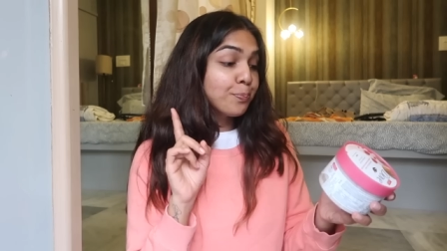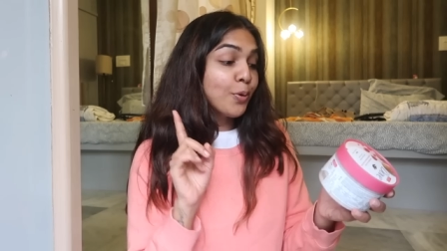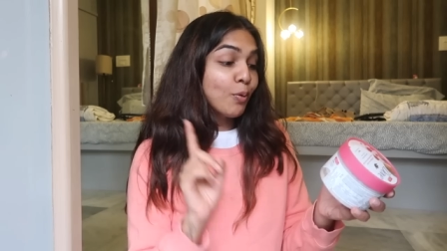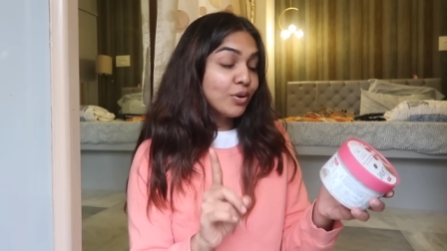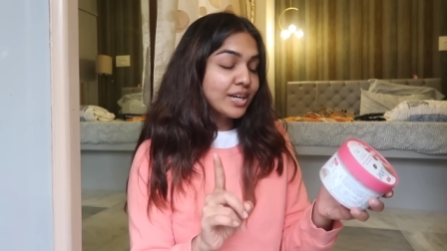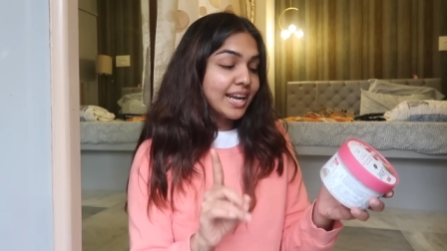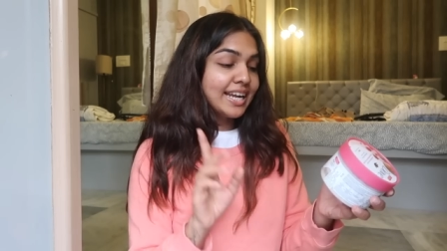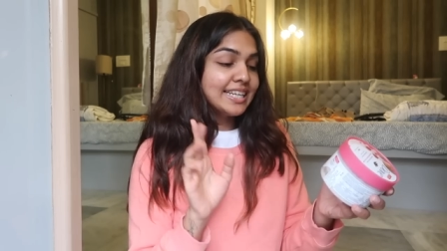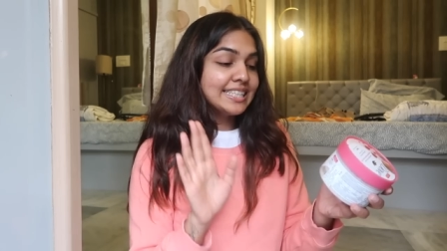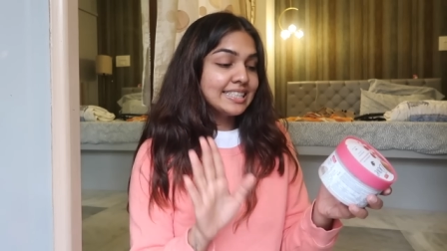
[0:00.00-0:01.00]

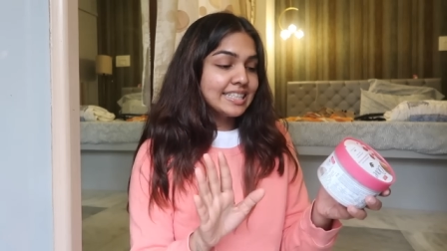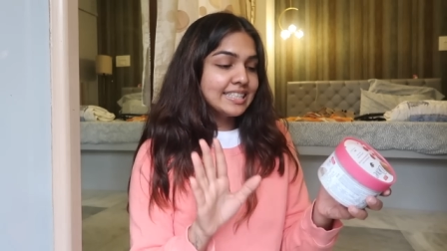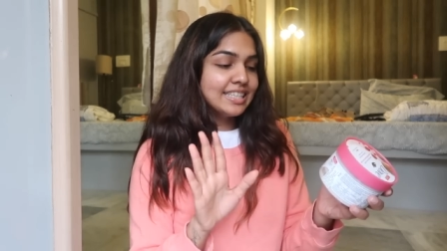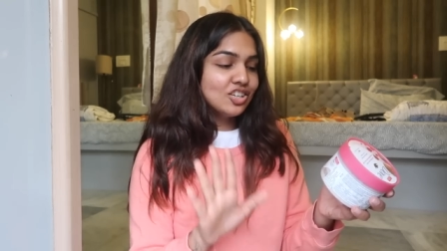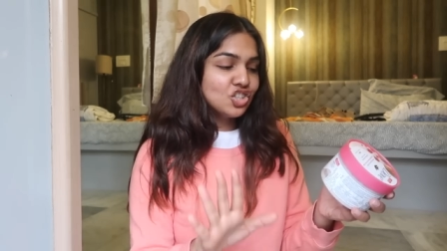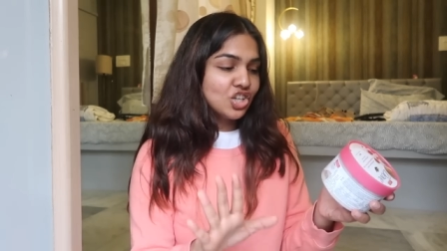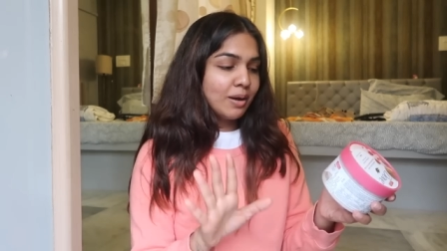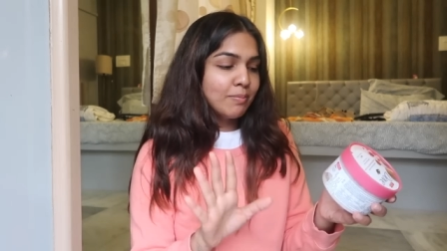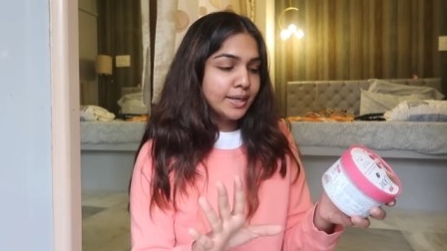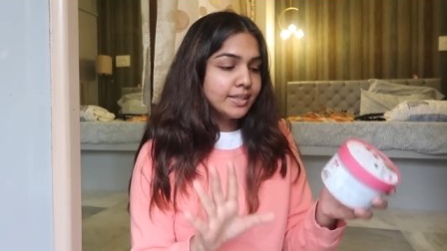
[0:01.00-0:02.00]
Pomegranate seeds and
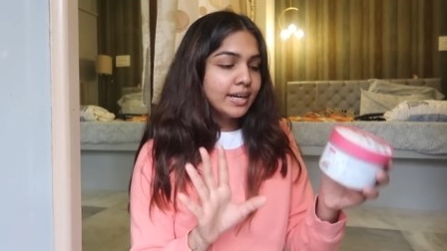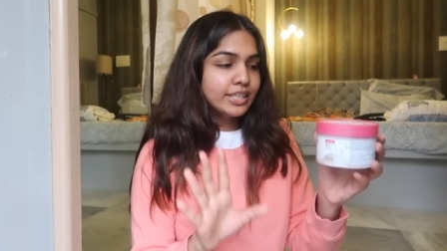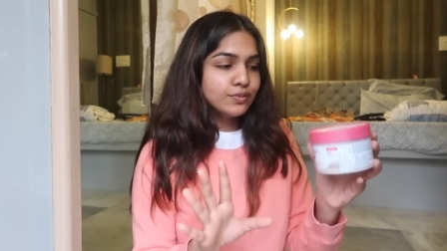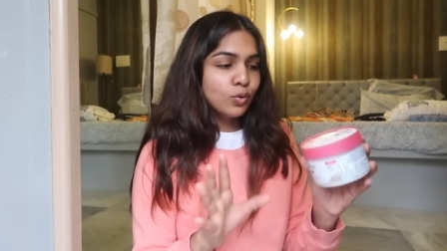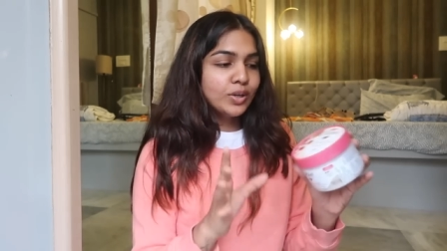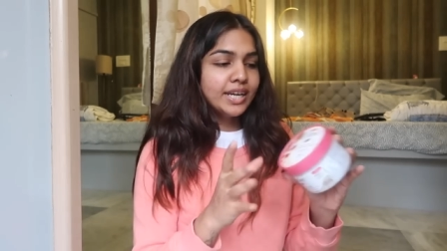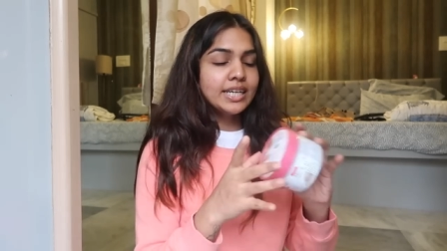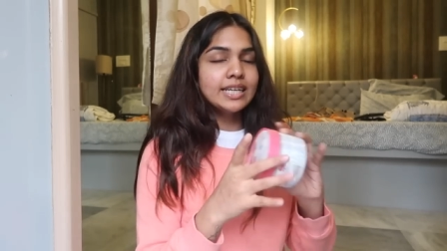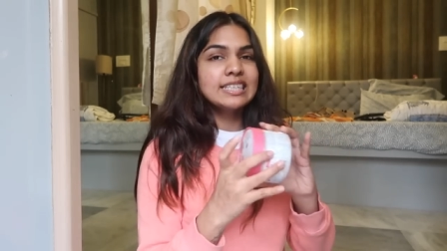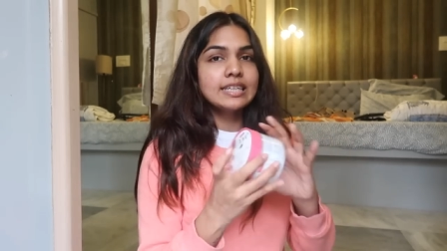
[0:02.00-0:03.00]
shea butter
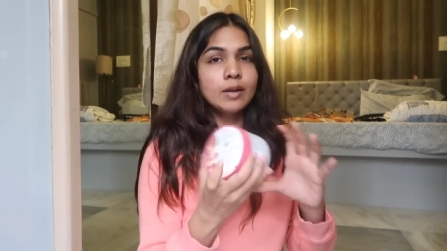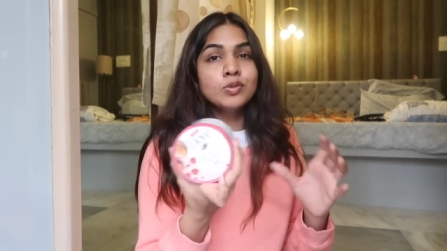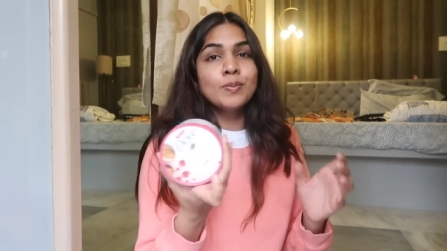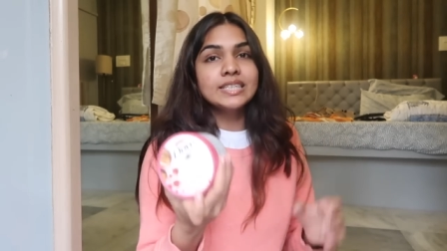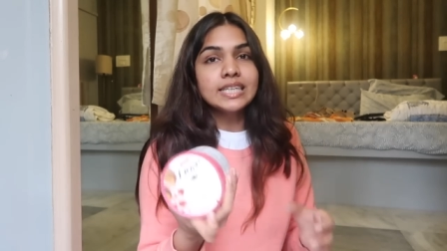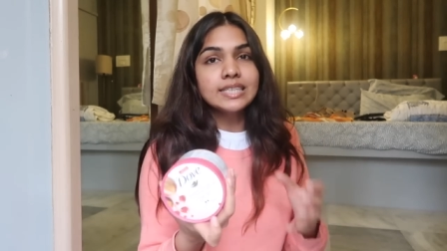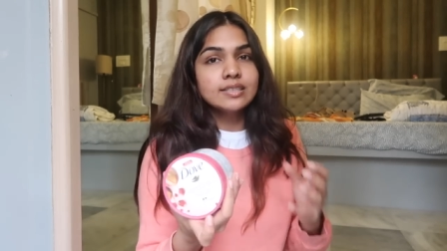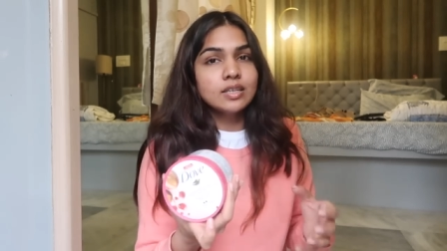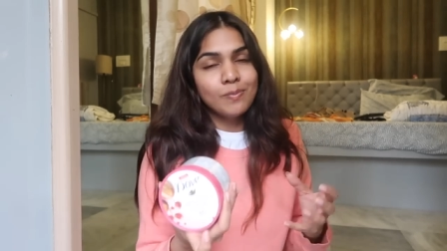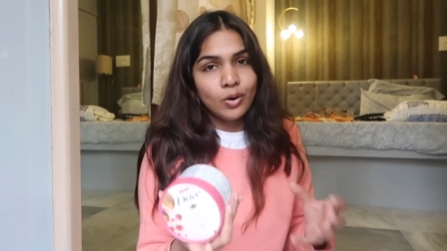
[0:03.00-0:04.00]
exfoliating scrub. So basically
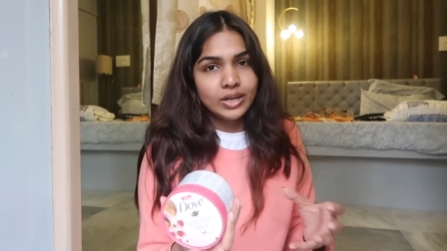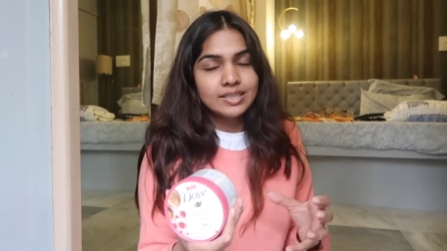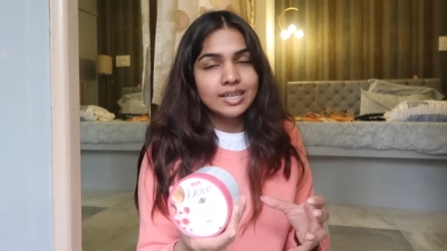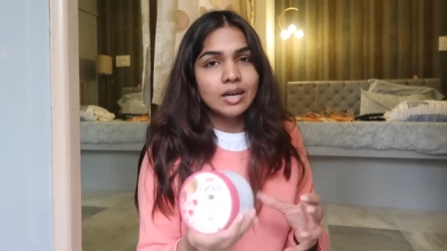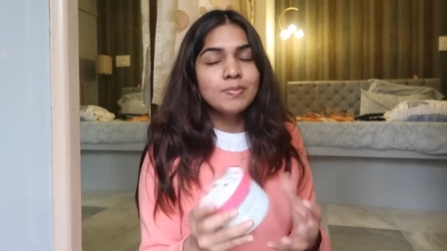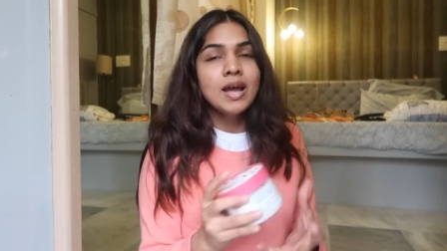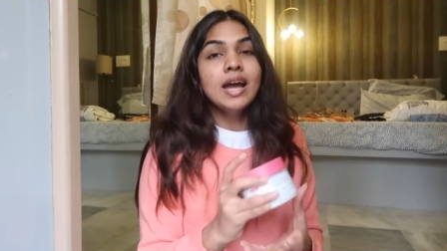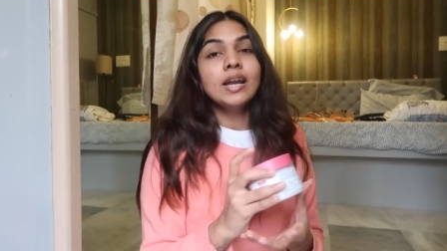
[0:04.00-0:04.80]
this is a body scrub.